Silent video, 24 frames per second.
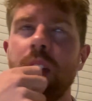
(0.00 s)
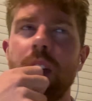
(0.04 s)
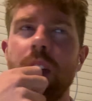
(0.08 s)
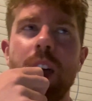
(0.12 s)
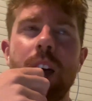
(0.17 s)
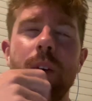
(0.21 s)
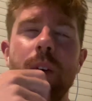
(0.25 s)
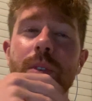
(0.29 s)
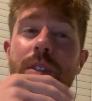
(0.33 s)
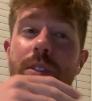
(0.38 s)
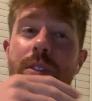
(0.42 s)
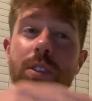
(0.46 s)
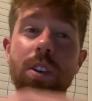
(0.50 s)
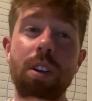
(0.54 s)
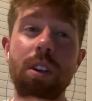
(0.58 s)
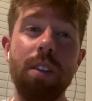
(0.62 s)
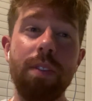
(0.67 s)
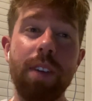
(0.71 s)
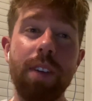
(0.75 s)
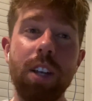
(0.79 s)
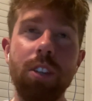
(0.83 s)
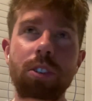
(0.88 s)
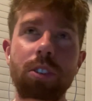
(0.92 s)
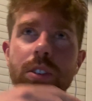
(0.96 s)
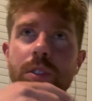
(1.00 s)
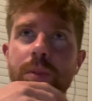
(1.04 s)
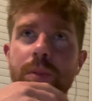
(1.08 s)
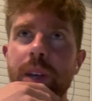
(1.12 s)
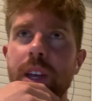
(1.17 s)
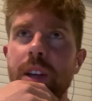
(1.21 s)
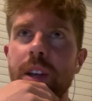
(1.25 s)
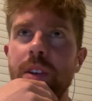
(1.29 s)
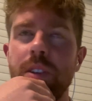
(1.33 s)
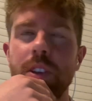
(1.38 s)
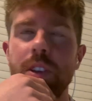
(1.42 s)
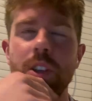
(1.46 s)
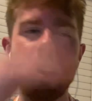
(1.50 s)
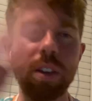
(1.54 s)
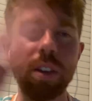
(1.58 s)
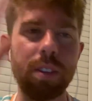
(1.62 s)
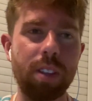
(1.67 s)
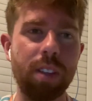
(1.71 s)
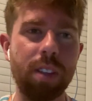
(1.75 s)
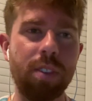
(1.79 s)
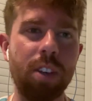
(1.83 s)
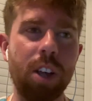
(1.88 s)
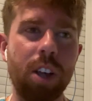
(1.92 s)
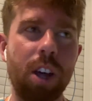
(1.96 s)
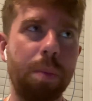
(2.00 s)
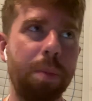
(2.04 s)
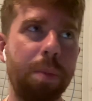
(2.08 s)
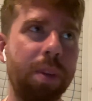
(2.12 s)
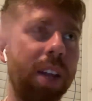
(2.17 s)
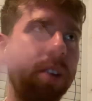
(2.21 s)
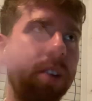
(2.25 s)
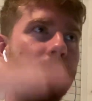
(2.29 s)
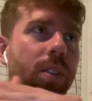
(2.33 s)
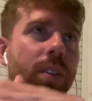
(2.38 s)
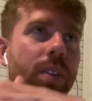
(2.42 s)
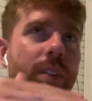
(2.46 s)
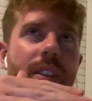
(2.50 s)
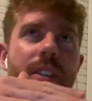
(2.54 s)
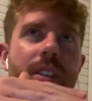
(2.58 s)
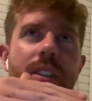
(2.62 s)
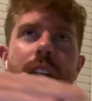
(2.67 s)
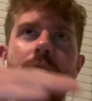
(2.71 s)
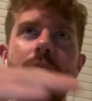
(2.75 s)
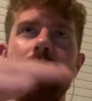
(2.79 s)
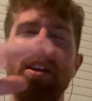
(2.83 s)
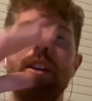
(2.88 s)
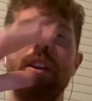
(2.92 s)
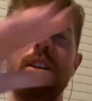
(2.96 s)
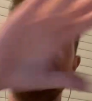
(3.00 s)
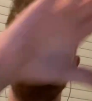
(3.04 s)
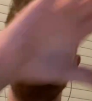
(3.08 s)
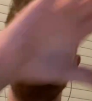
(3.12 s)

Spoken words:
I wanted to go on an adventure as well. Got to the top, and then all of a sudden,